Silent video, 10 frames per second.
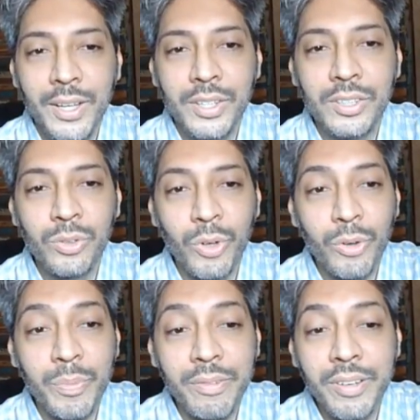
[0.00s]
This is one
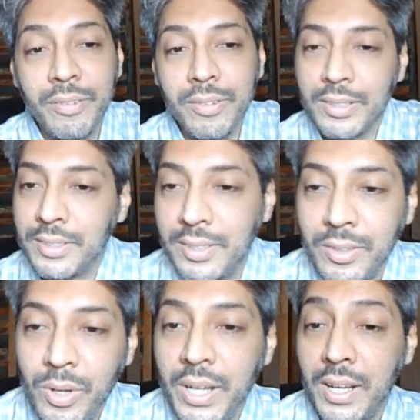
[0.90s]
of my favorites,
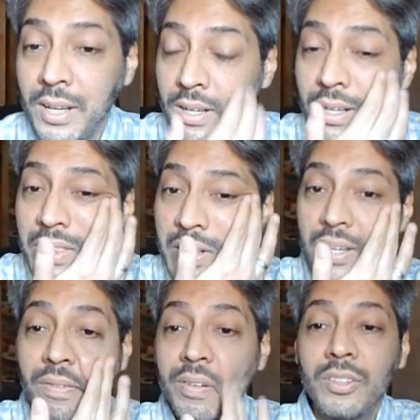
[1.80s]
right? Learn the
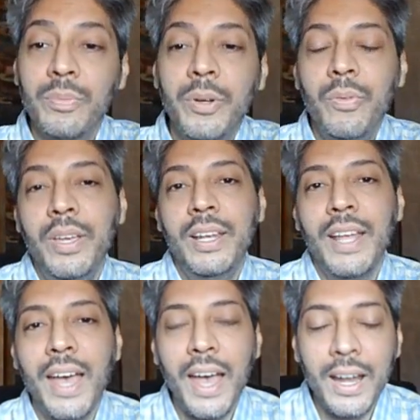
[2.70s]
difference between
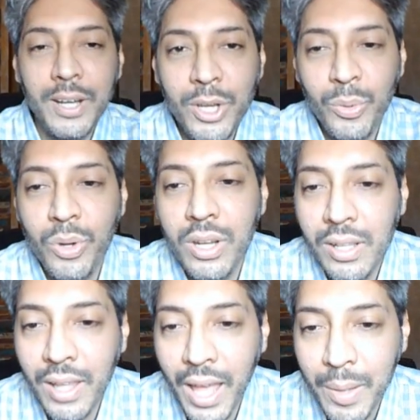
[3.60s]

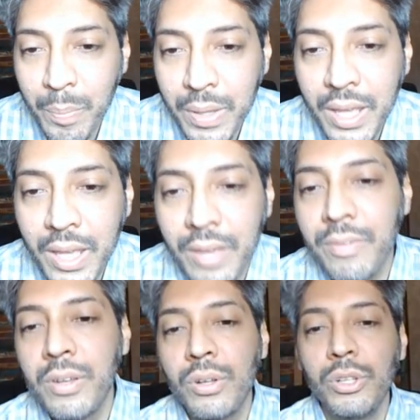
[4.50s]
attitudinal and
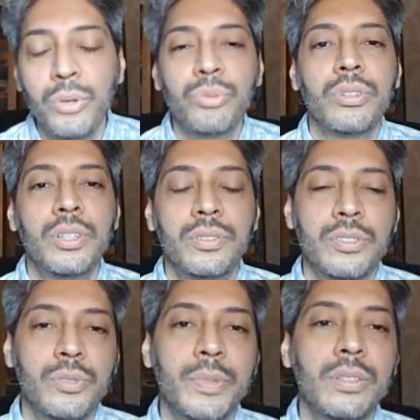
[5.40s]
behavioral user research